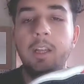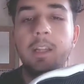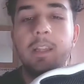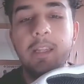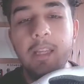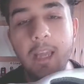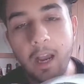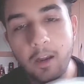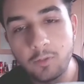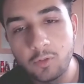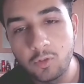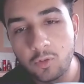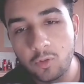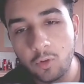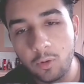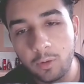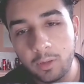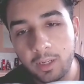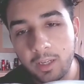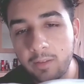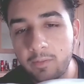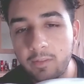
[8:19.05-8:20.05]
The
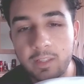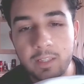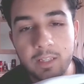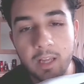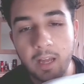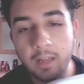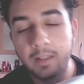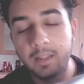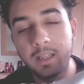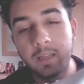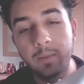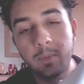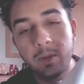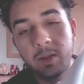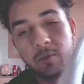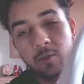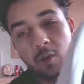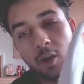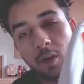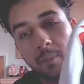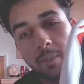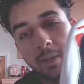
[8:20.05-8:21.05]
outsole, I completely
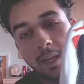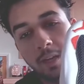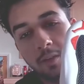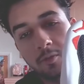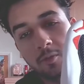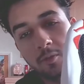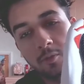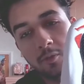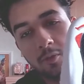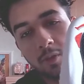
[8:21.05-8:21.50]
forgot the outsole.